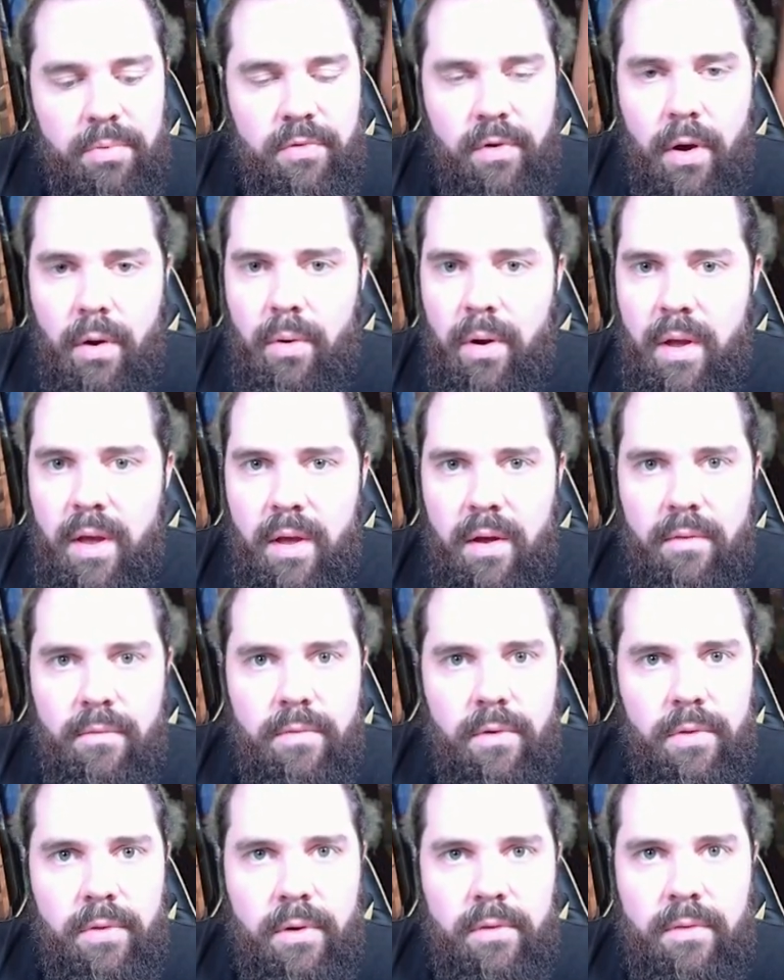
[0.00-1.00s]
So
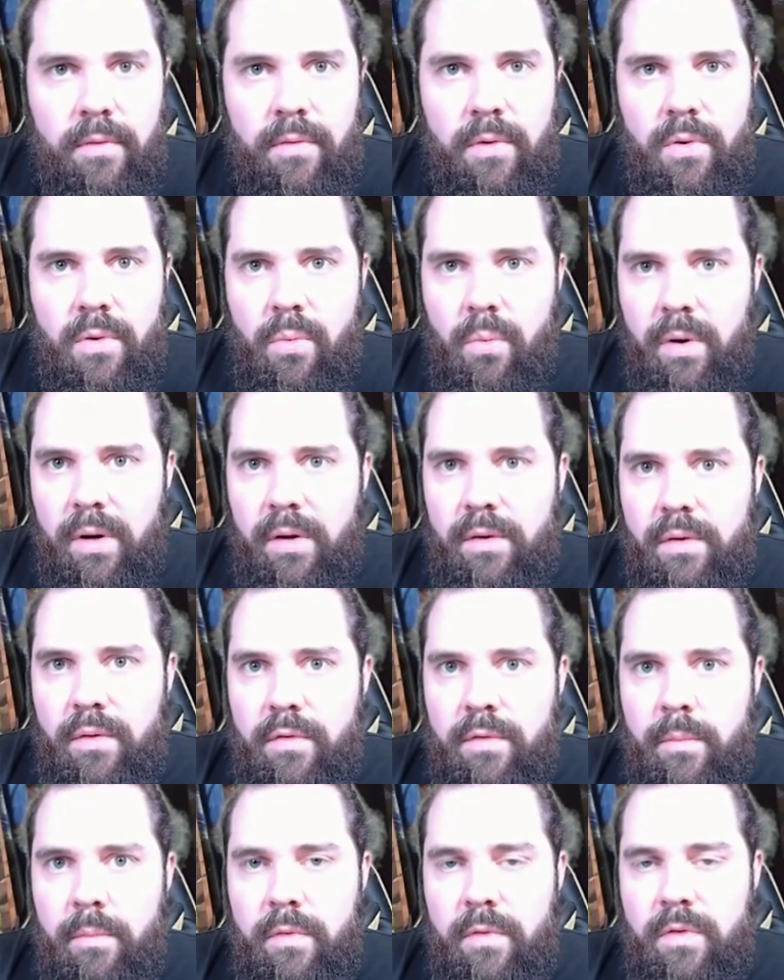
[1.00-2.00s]
for those of you who want to do
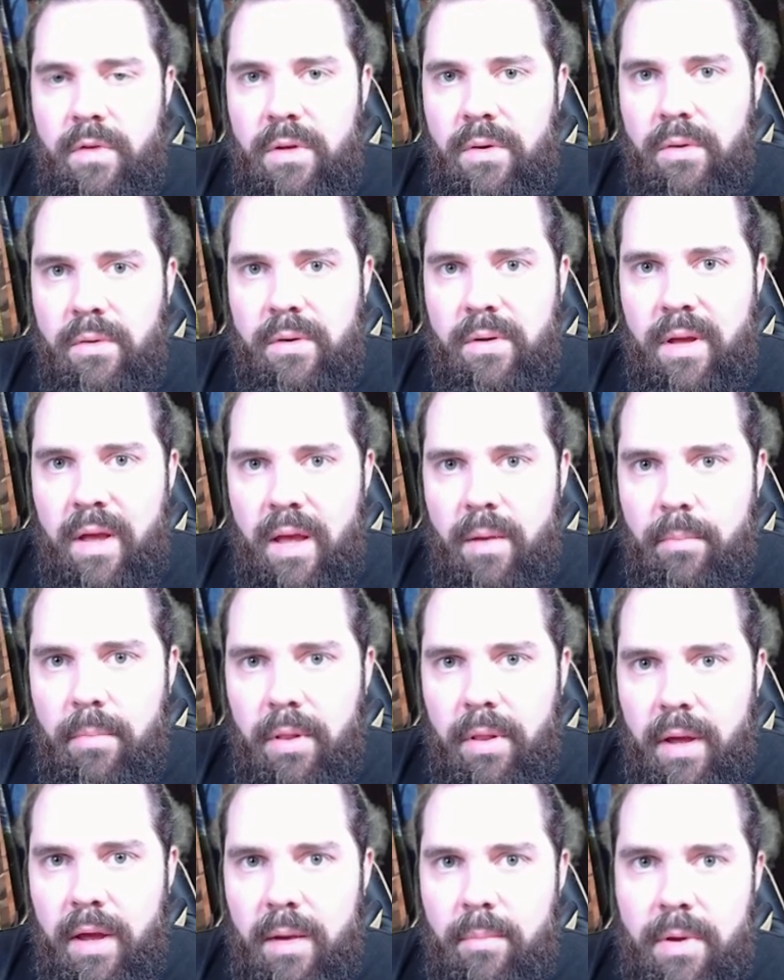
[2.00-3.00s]
some sealed
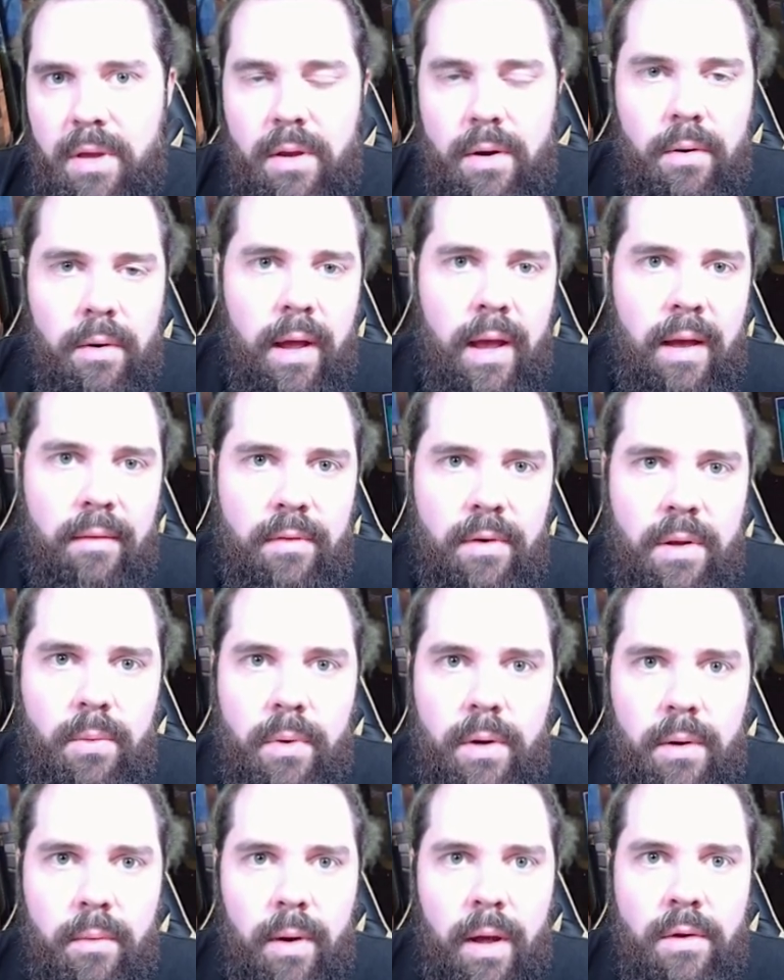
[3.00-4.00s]
gameplay but you don't have
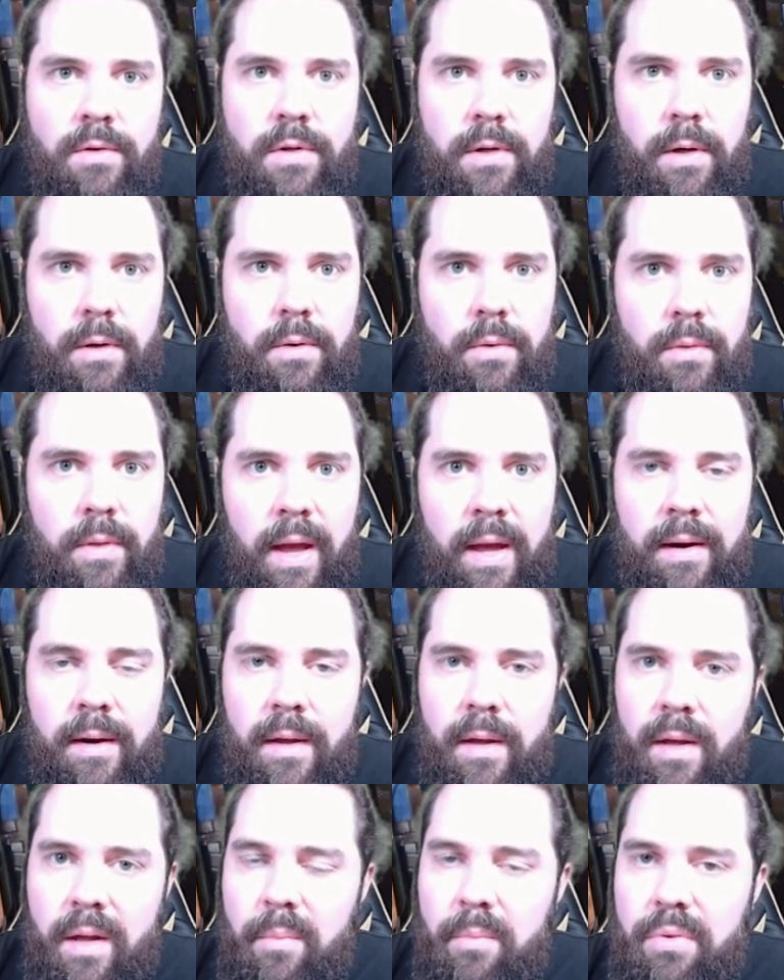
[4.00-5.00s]
anyone around you to do that,
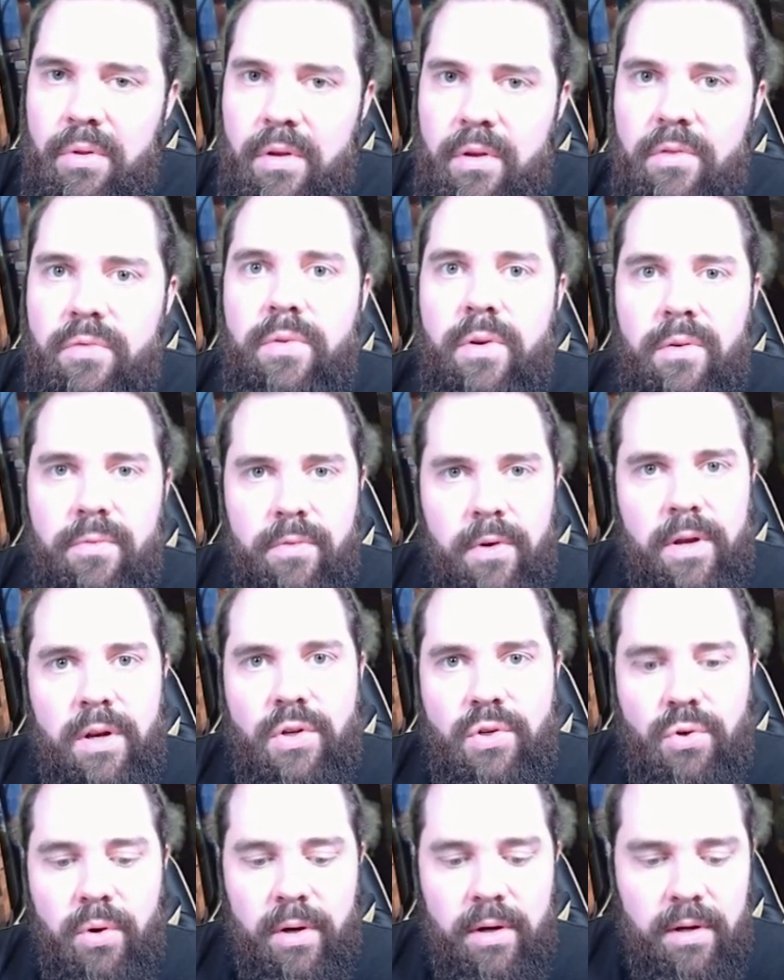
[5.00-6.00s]
please feel free to
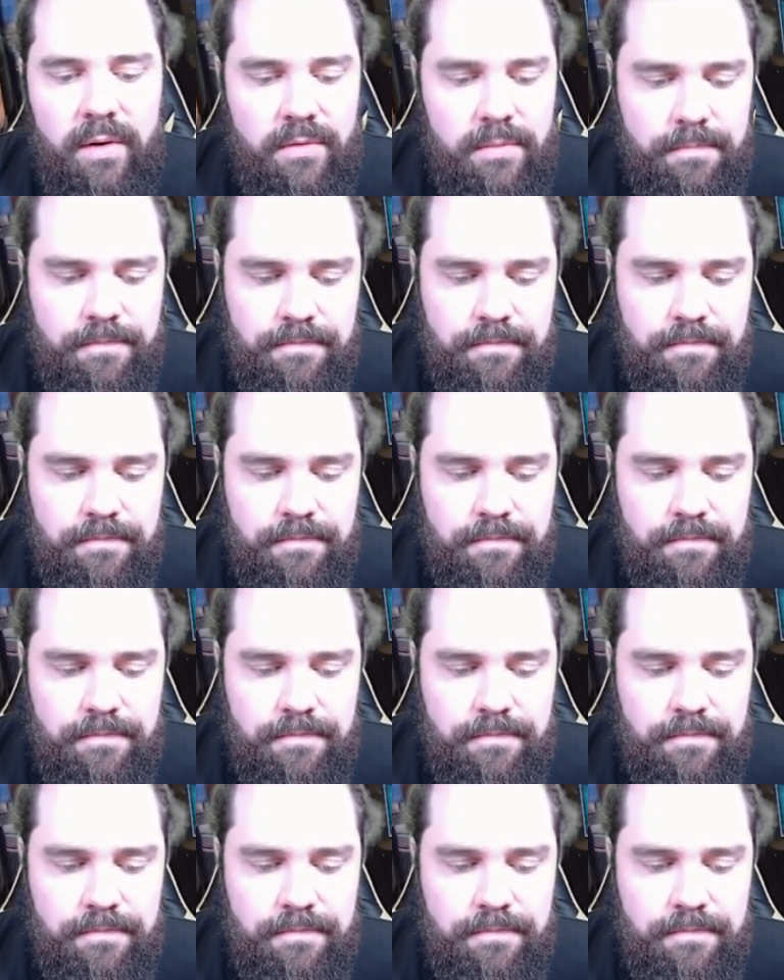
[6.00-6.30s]
join us.